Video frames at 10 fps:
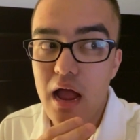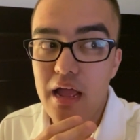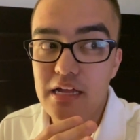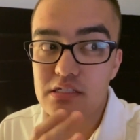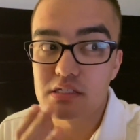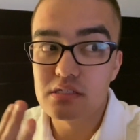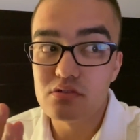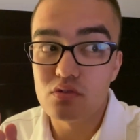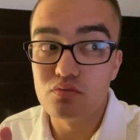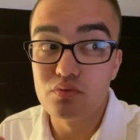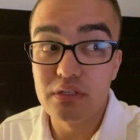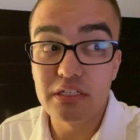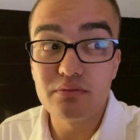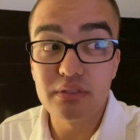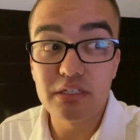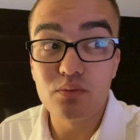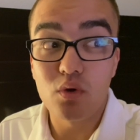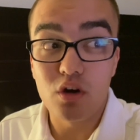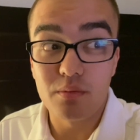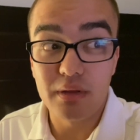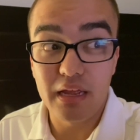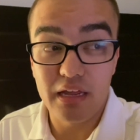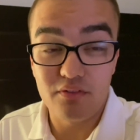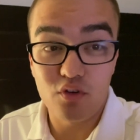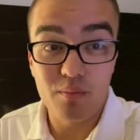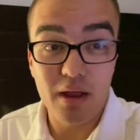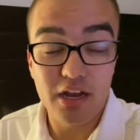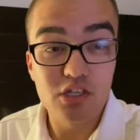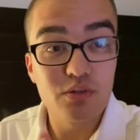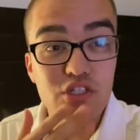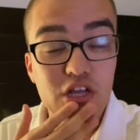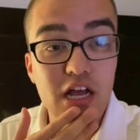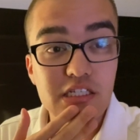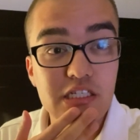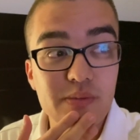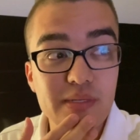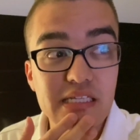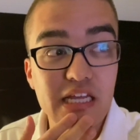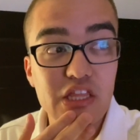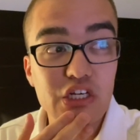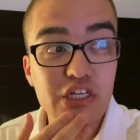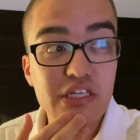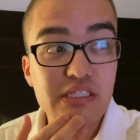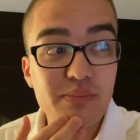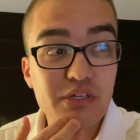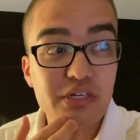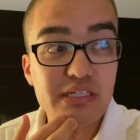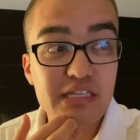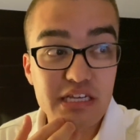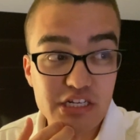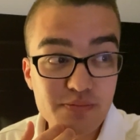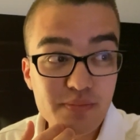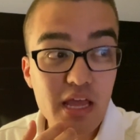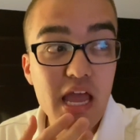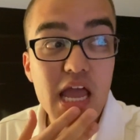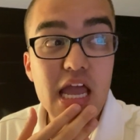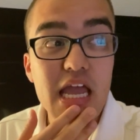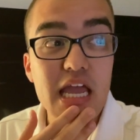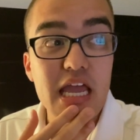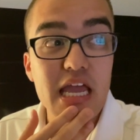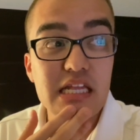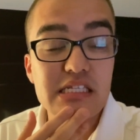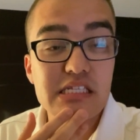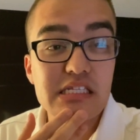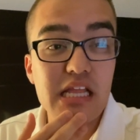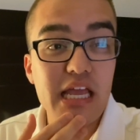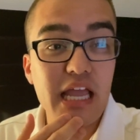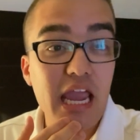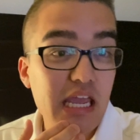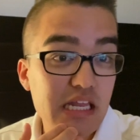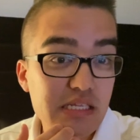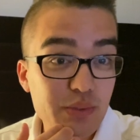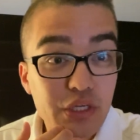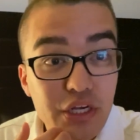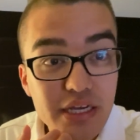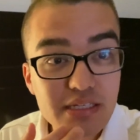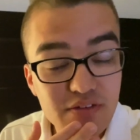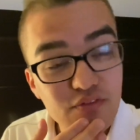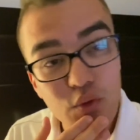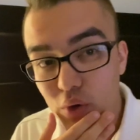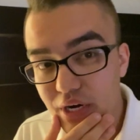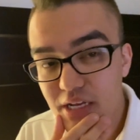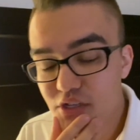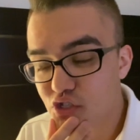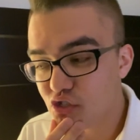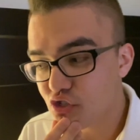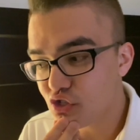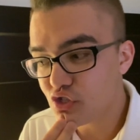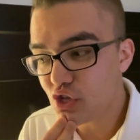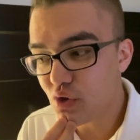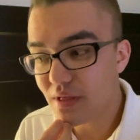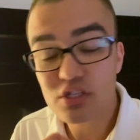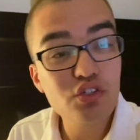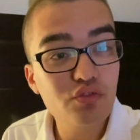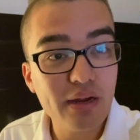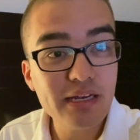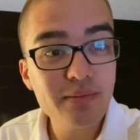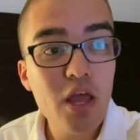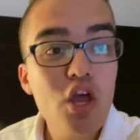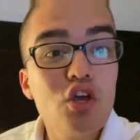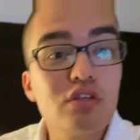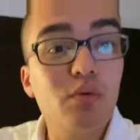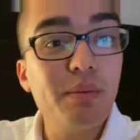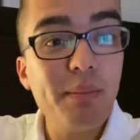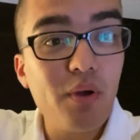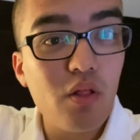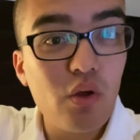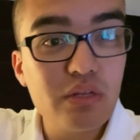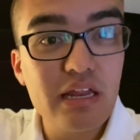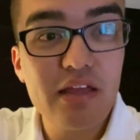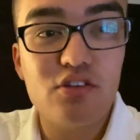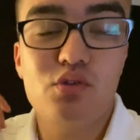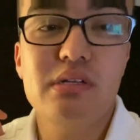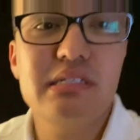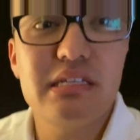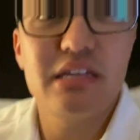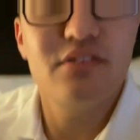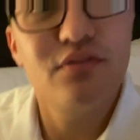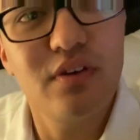it's really, really warm in Fort Myers, which is awesome. It's like 30 some degrees here. It's like 80 some degrees in Florida. So that's great. So I'm wearing my polo today, the short sleeve.